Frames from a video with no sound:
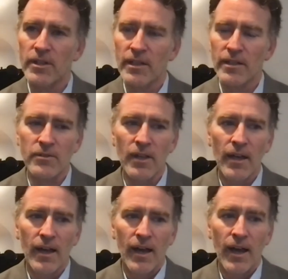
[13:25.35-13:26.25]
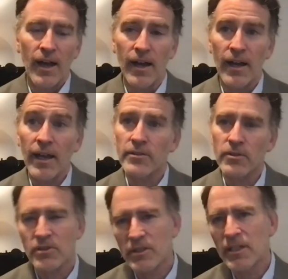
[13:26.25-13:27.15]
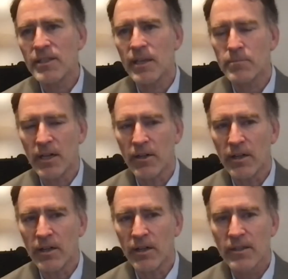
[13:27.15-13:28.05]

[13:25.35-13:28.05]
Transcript: things. Uh, and so she did get married.